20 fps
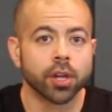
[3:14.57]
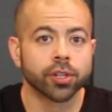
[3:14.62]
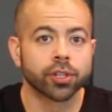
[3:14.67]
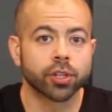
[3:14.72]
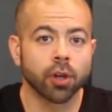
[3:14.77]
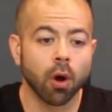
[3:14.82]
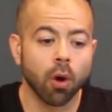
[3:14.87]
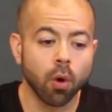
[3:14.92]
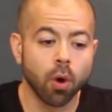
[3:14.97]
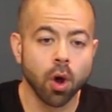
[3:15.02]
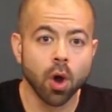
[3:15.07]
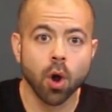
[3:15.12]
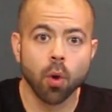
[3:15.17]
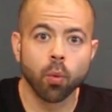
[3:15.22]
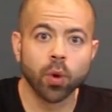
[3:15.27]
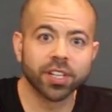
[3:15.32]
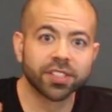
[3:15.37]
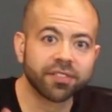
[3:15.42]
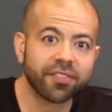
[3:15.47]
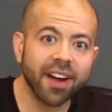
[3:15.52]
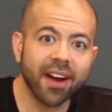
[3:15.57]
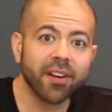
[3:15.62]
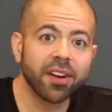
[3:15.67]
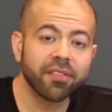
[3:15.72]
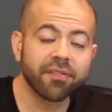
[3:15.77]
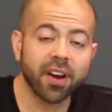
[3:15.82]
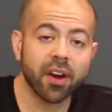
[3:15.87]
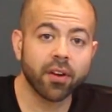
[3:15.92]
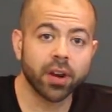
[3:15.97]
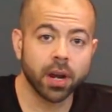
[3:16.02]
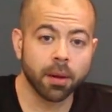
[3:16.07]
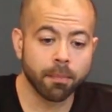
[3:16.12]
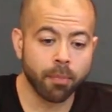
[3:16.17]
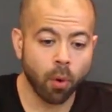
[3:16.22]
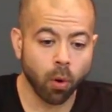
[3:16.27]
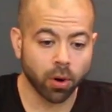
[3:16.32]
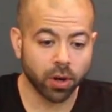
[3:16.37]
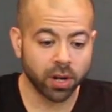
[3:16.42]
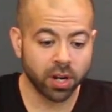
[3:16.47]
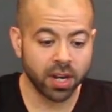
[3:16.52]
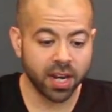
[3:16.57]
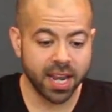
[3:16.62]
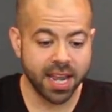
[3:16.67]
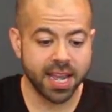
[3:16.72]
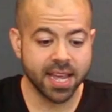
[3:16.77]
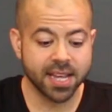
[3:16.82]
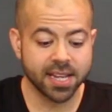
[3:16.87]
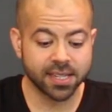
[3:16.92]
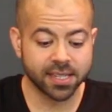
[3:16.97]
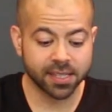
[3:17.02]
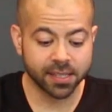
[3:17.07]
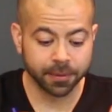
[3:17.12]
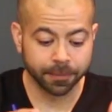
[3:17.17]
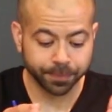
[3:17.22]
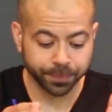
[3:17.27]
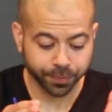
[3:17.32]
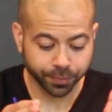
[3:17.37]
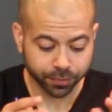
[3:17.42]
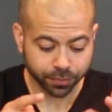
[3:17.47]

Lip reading: So what's very, very important is,